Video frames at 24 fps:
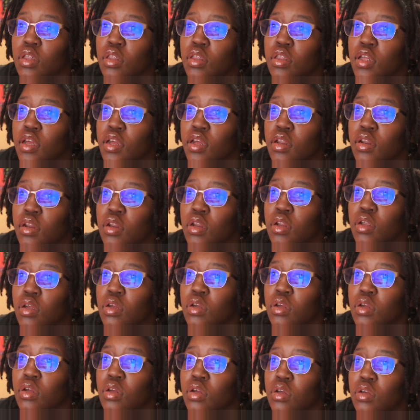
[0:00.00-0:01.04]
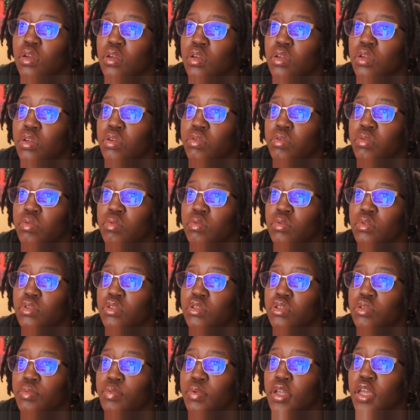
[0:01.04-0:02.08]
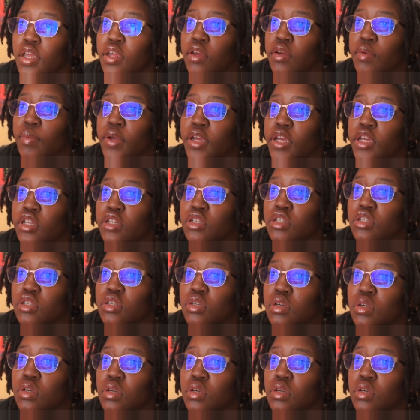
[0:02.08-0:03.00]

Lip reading: Then you duplicate your page.